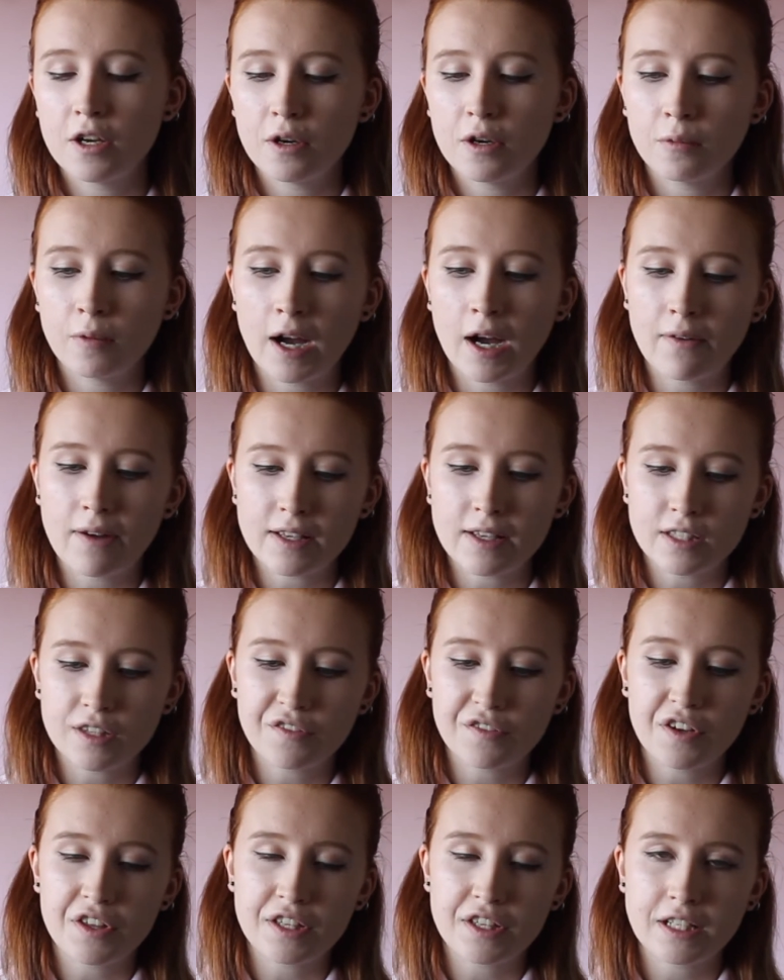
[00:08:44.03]
whereas the
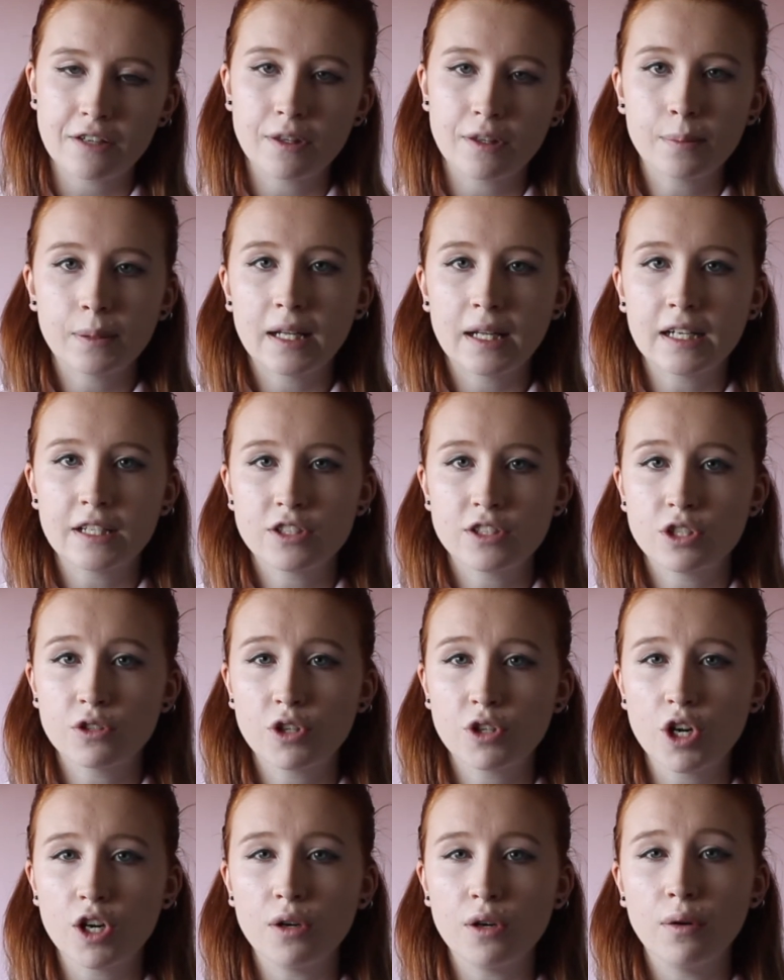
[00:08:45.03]
further down the playlist you
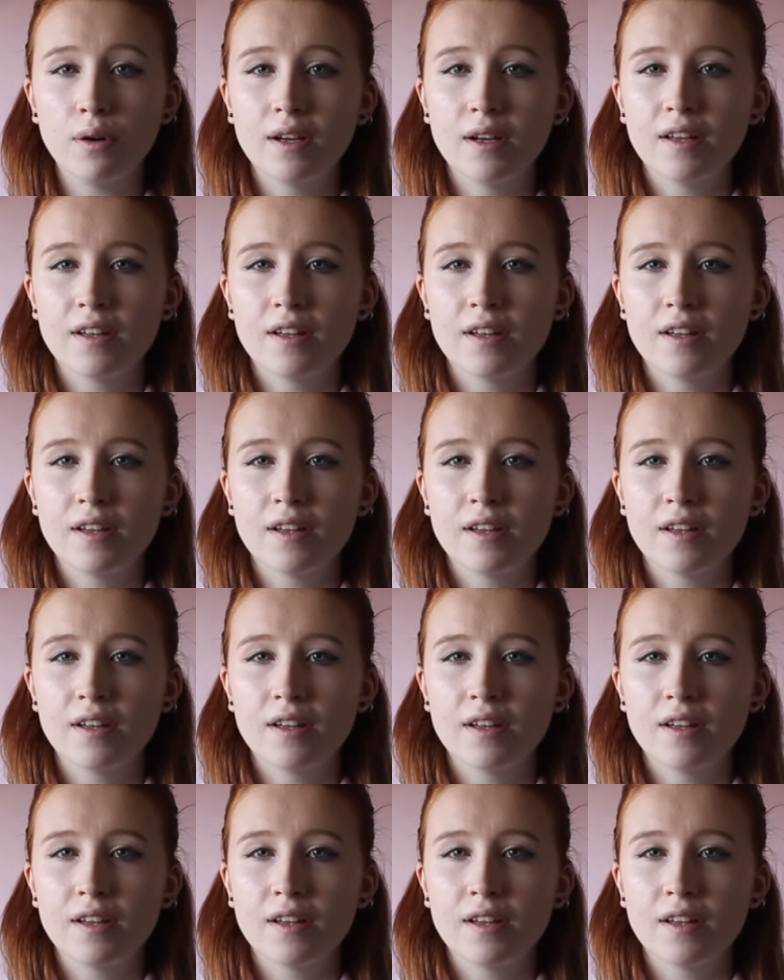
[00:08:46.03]
go,